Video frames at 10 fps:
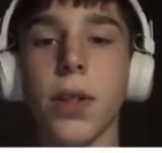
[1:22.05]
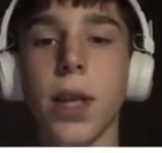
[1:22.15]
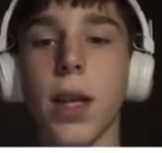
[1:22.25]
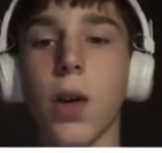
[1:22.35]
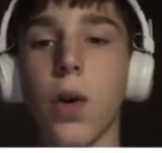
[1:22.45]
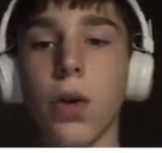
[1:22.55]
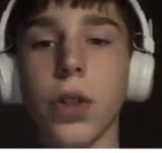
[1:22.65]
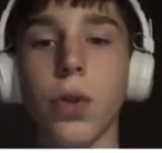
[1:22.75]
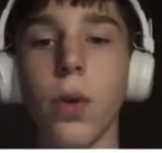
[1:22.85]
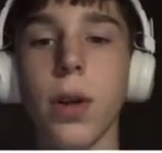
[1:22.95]
There's like coal
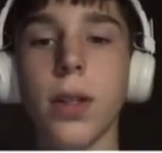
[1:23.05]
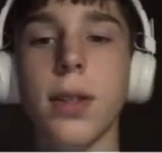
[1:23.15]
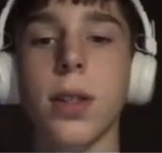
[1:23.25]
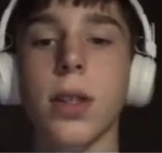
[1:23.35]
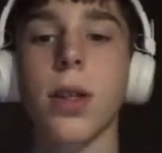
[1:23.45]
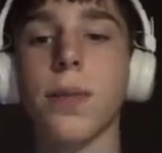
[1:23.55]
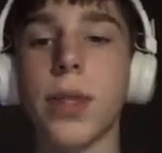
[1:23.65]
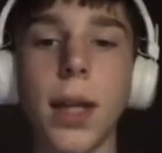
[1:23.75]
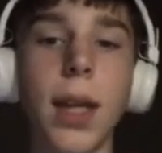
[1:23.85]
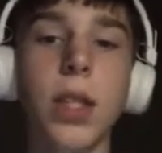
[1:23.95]
swords, there's
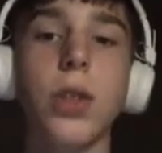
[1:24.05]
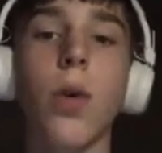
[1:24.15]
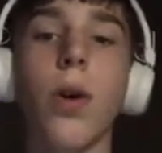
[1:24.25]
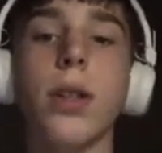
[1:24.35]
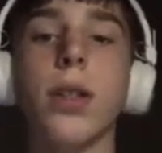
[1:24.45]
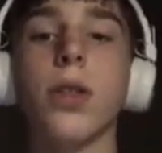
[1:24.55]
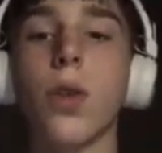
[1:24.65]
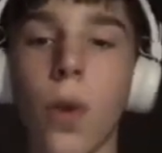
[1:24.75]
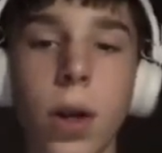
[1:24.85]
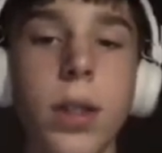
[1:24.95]
obsidian swords, there's
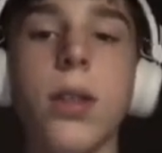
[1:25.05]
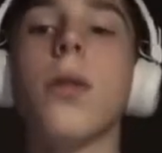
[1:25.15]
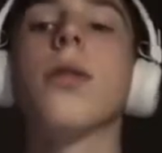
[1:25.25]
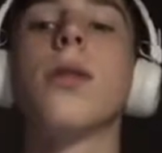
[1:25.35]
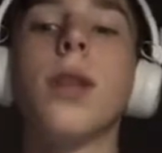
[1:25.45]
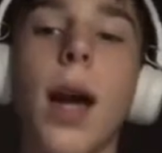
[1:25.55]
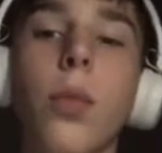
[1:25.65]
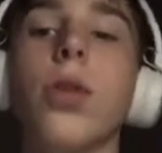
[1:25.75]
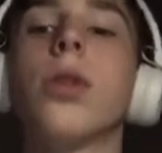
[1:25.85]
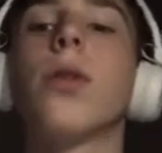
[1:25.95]
quartz swords, there's
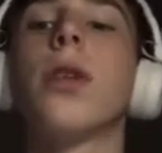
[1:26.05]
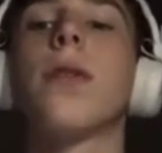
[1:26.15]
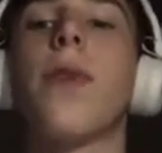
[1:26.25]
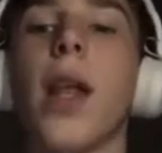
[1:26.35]
emerald swords.